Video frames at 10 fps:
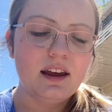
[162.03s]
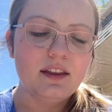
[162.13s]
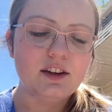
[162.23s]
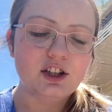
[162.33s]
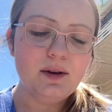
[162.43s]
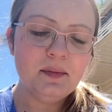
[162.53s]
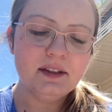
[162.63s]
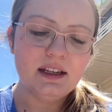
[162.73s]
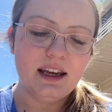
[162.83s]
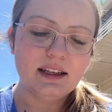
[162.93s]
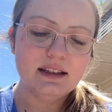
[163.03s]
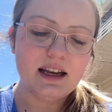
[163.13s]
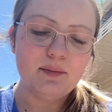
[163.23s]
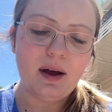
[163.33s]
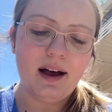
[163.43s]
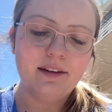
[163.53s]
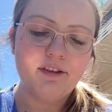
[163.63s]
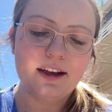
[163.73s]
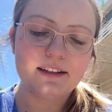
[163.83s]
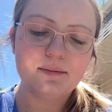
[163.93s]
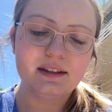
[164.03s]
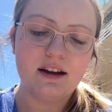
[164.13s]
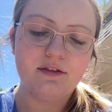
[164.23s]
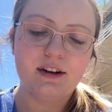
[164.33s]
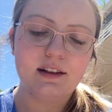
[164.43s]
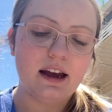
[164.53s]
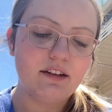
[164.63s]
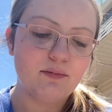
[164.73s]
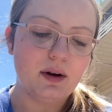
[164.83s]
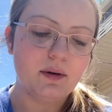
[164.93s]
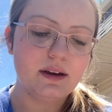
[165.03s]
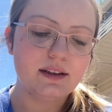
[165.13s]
The ship sinks and Pi finds himself in a lifeboat.